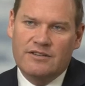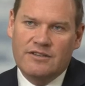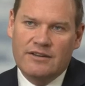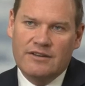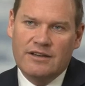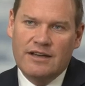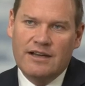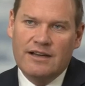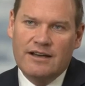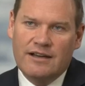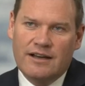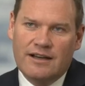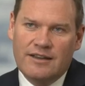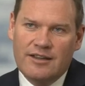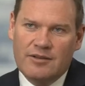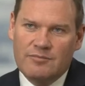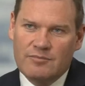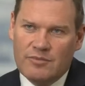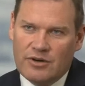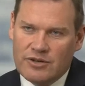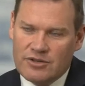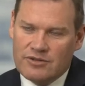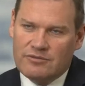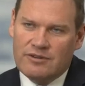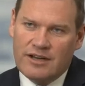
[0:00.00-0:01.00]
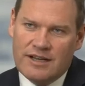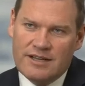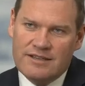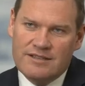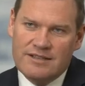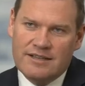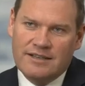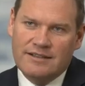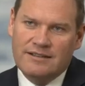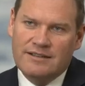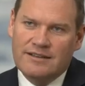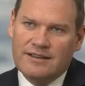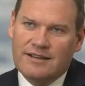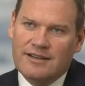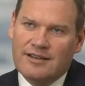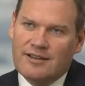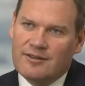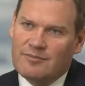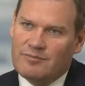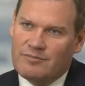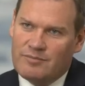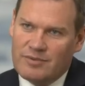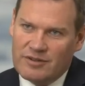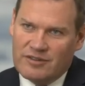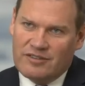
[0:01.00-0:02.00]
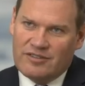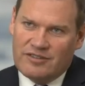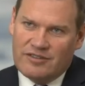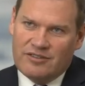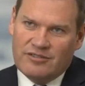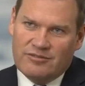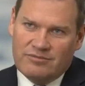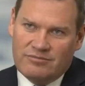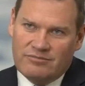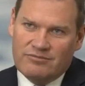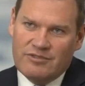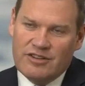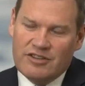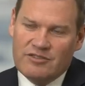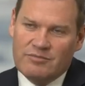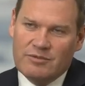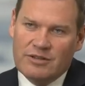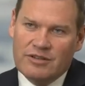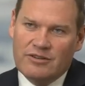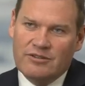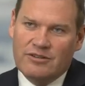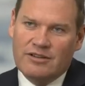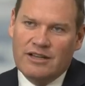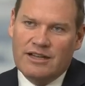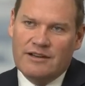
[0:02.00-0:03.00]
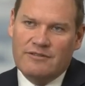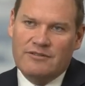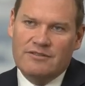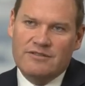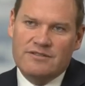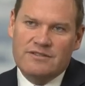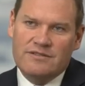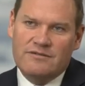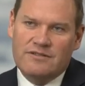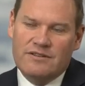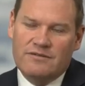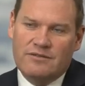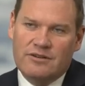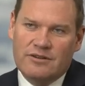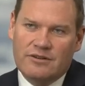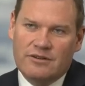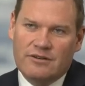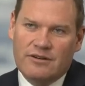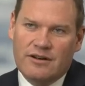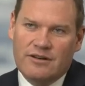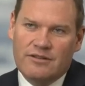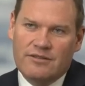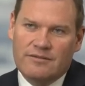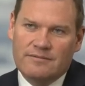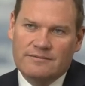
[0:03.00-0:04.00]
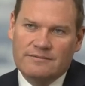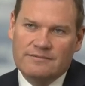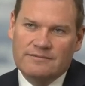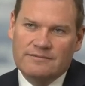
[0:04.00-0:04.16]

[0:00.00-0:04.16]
So I think moderating, but still reasonably good levels of dividend growth.